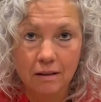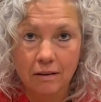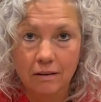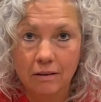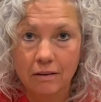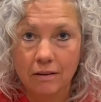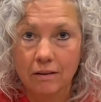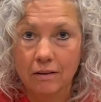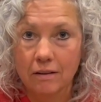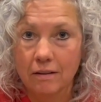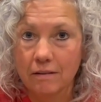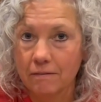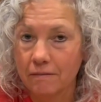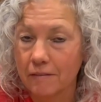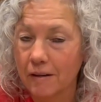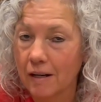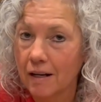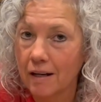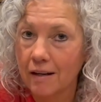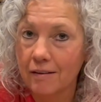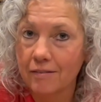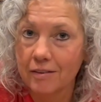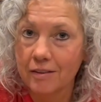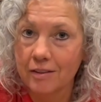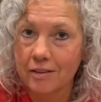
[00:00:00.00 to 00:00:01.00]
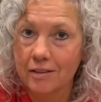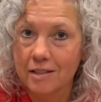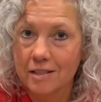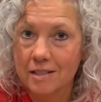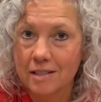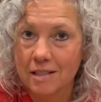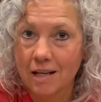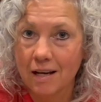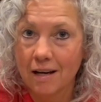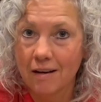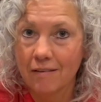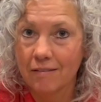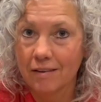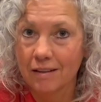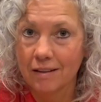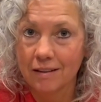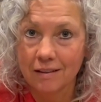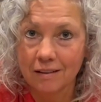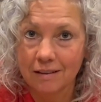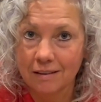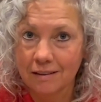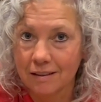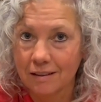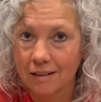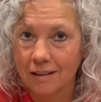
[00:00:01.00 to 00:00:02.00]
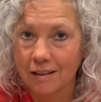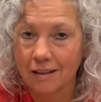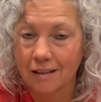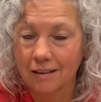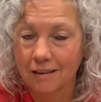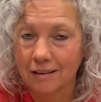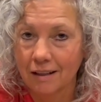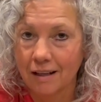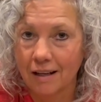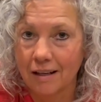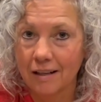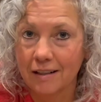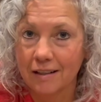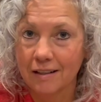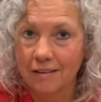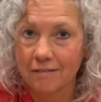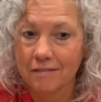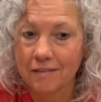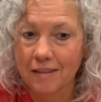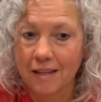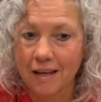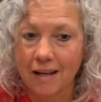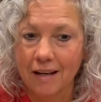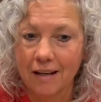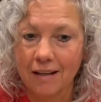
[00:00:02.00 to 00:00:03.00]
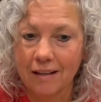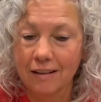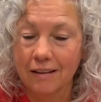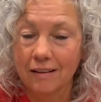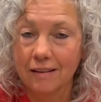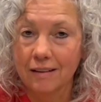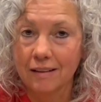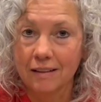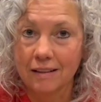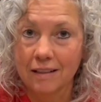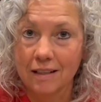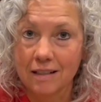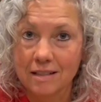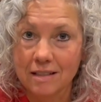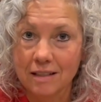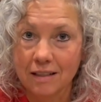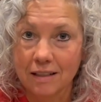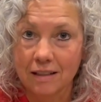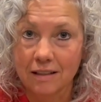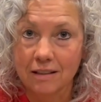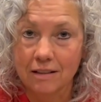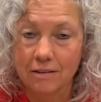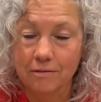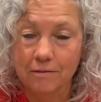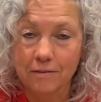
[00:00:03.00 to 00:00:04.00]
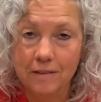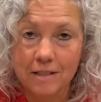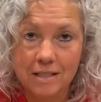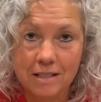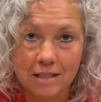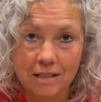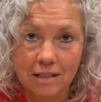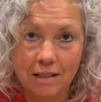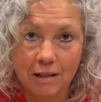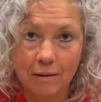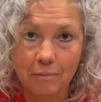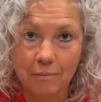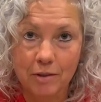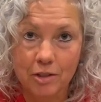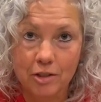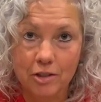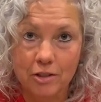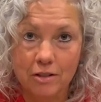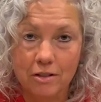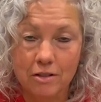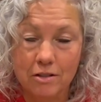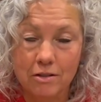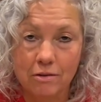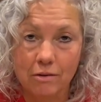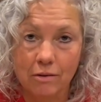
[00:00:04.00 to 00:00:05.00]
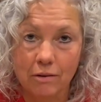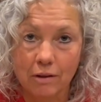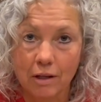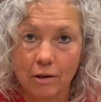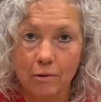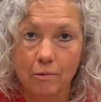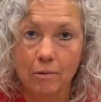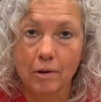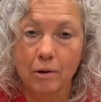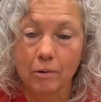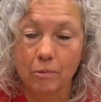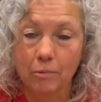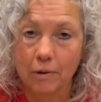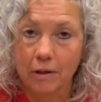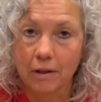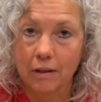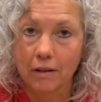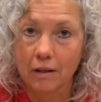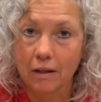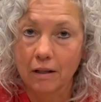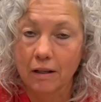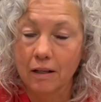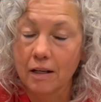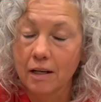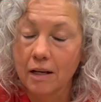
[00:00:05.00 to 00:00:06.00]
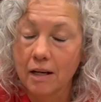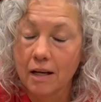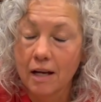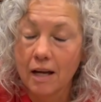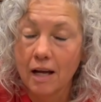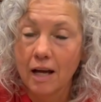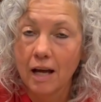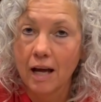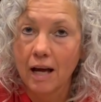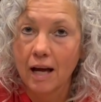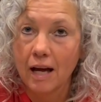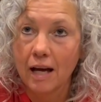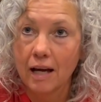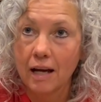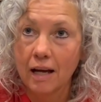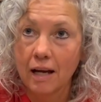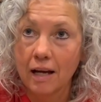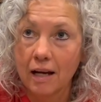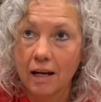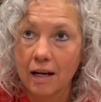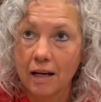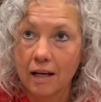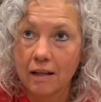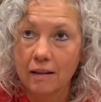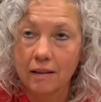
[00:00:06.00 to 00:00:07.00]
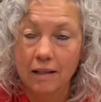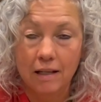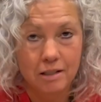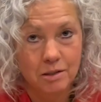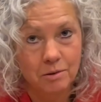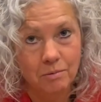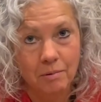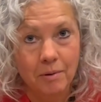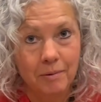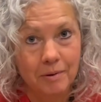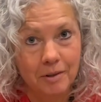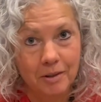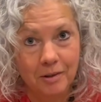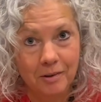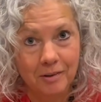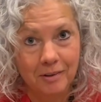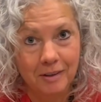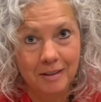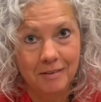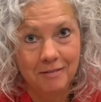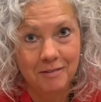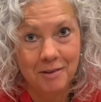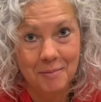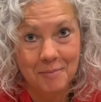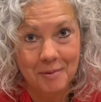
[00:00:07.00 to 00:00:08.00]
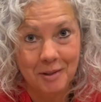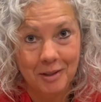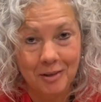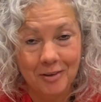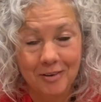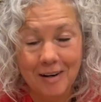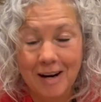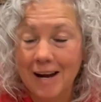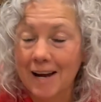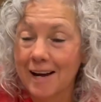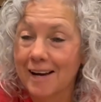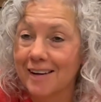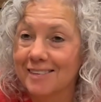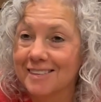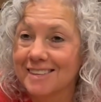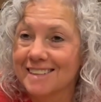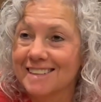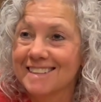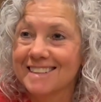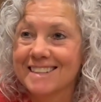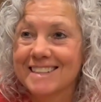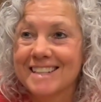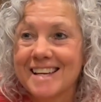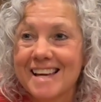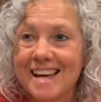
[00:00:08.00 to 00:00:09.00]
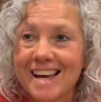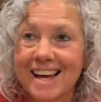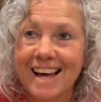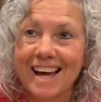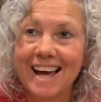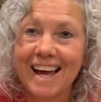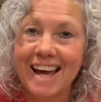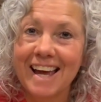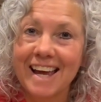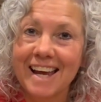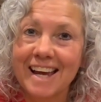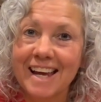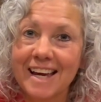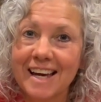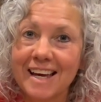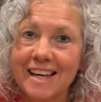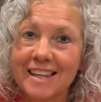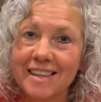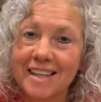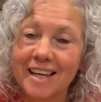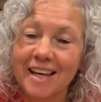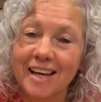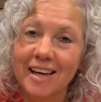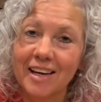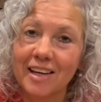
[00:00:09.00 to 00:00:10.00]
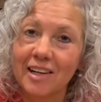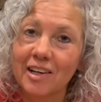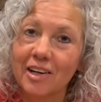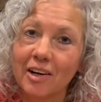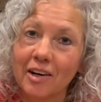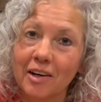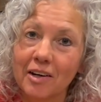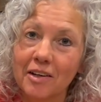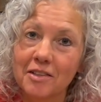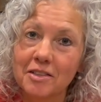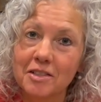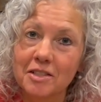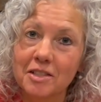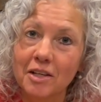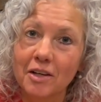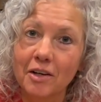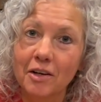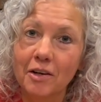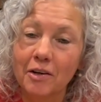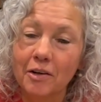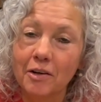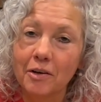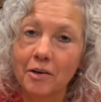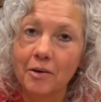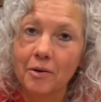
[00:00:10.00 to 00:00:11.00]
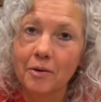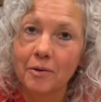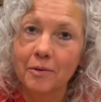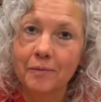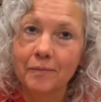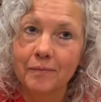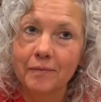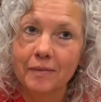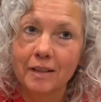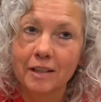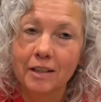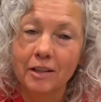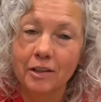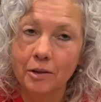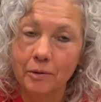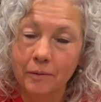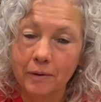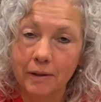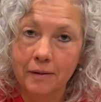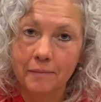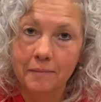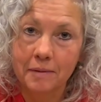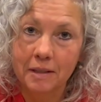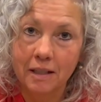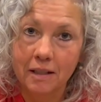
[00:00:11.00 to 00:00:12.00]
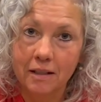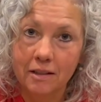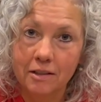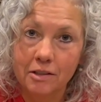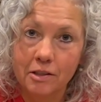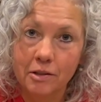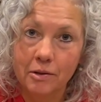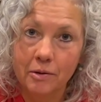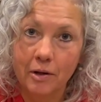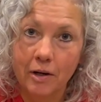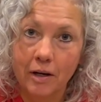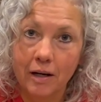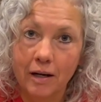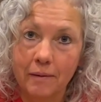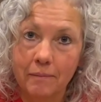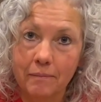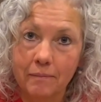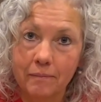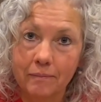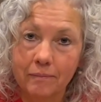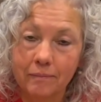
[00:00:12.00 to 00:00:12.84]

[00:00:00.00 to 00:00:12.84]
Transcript: 35, 37, high enough that it doesn't get to freezing temperatures or they will wither. And that's why we don't leave them in the ground. And then also, you don't want them to get too hot.